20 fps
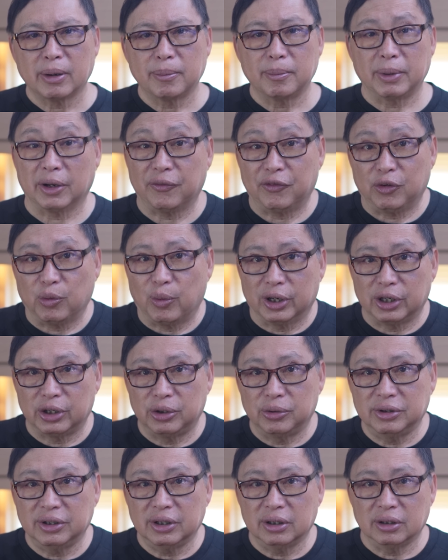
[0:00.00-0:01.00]
But if you want to
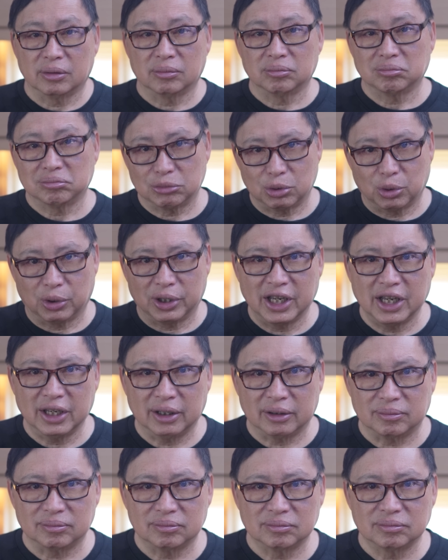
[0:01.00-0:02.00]
use it, go
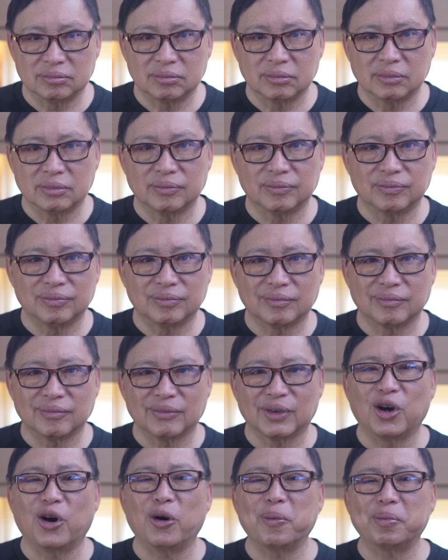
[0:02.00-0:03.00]
ahead.
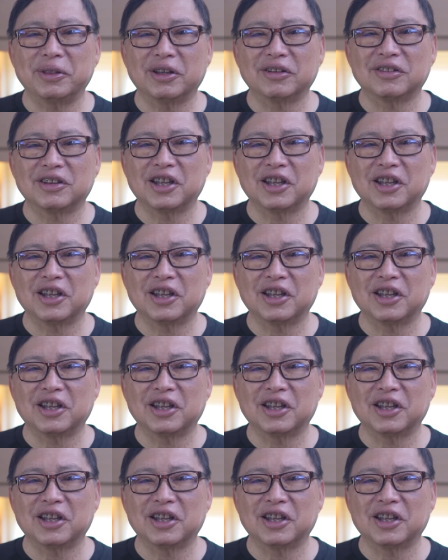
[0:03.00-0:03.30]
Hope this